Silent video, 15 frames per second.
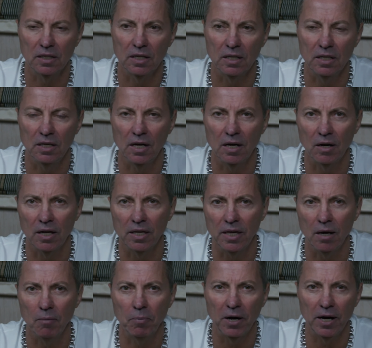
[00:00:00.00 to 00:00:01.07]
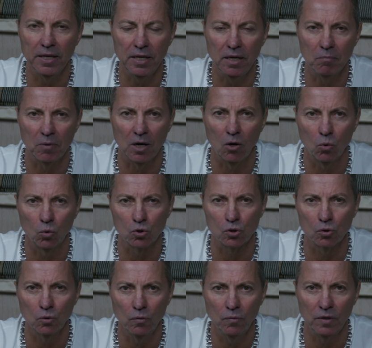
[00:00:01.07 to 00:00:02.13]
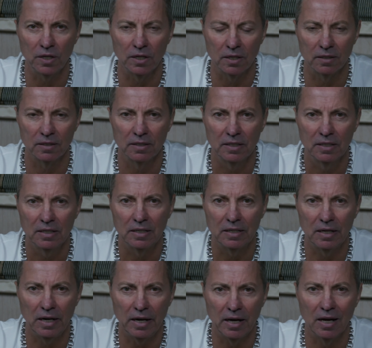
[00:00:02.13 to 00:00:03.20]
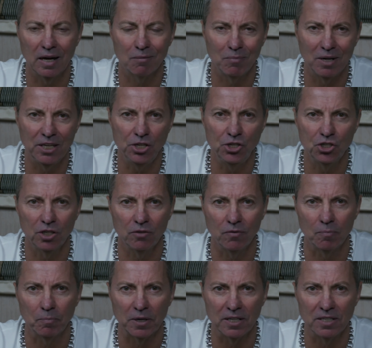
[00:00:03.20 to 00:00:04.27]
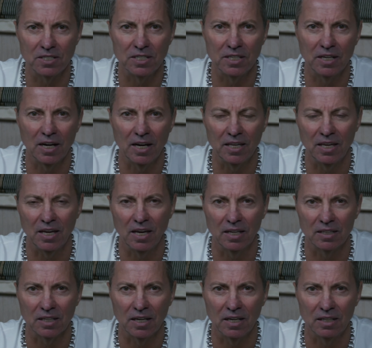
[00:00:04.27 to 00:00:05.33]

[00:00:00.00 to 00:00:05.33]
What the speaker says: This is a necessary condition for the harmonious flow of this energy.